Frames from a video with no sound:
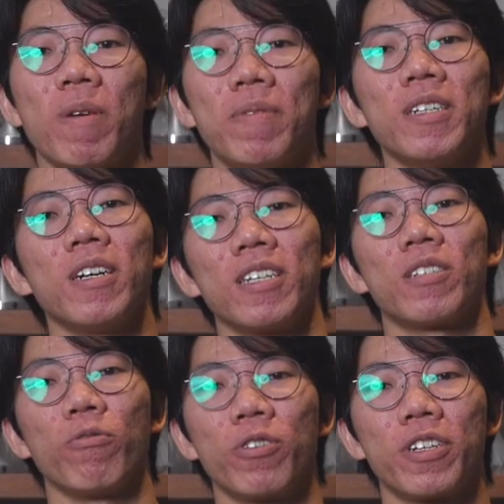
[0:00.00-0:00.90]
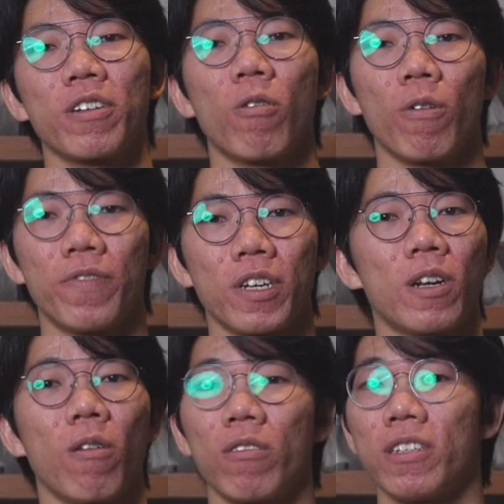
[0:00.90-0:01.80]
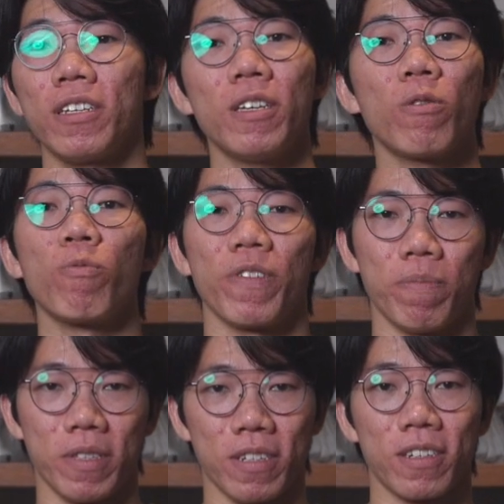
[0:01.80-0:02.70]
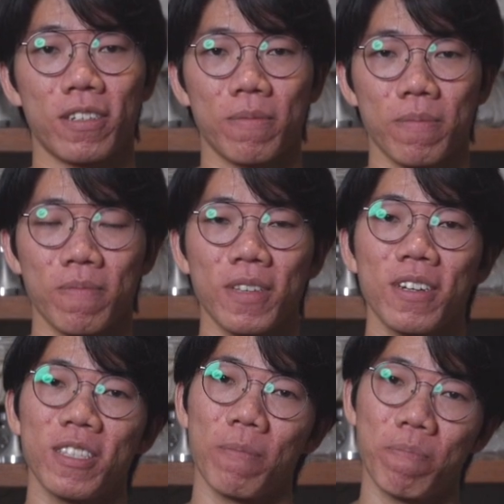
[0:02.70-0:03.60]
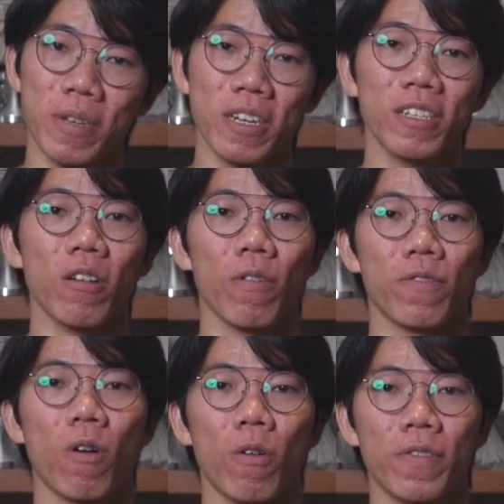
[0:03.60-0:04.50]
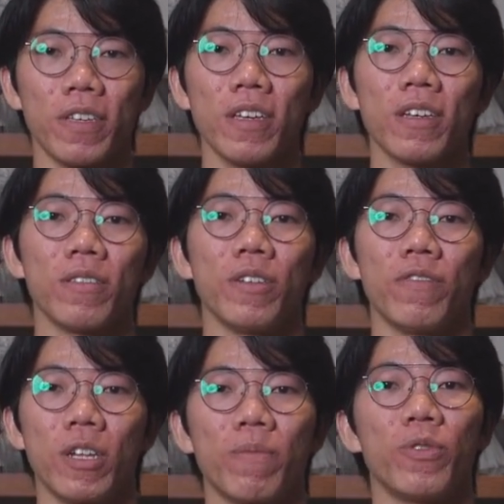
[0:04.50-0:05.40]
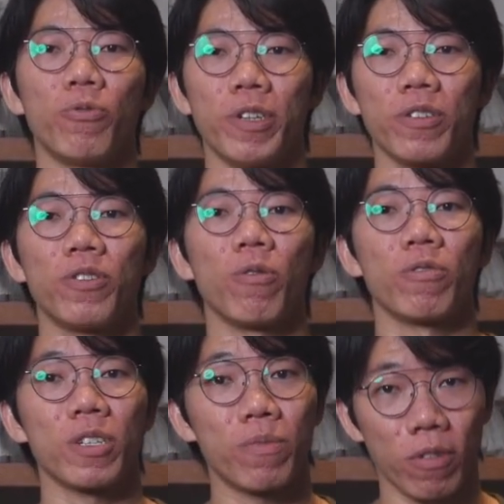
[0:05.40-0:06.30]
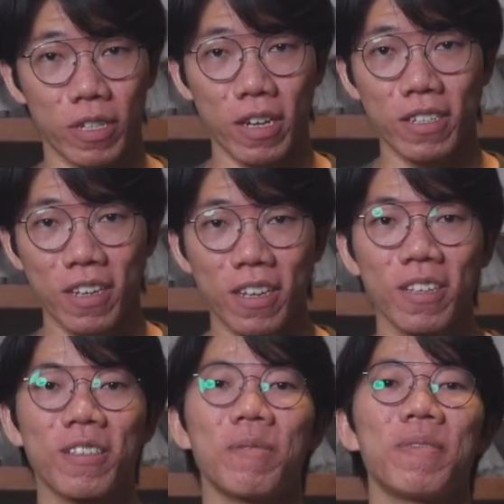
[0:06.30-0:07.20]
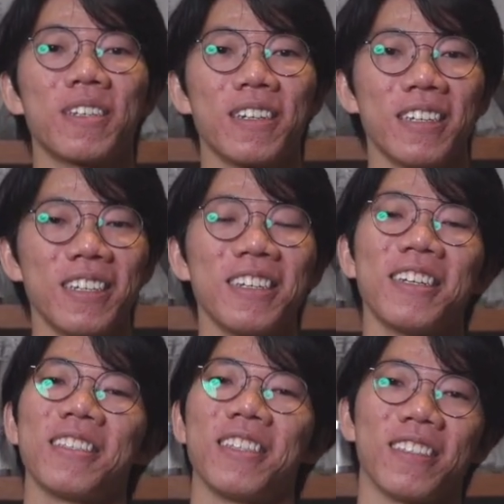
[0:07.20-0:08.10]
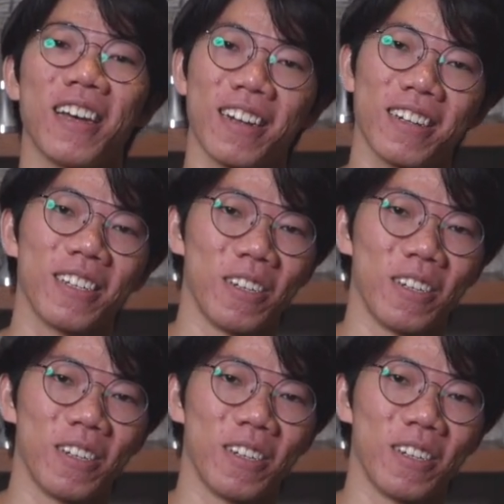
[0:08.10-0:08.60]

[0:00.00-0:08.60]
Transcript: People associate coffee closely with bitterness. The bitterness of coffee developed during roasting process. Typically, the darker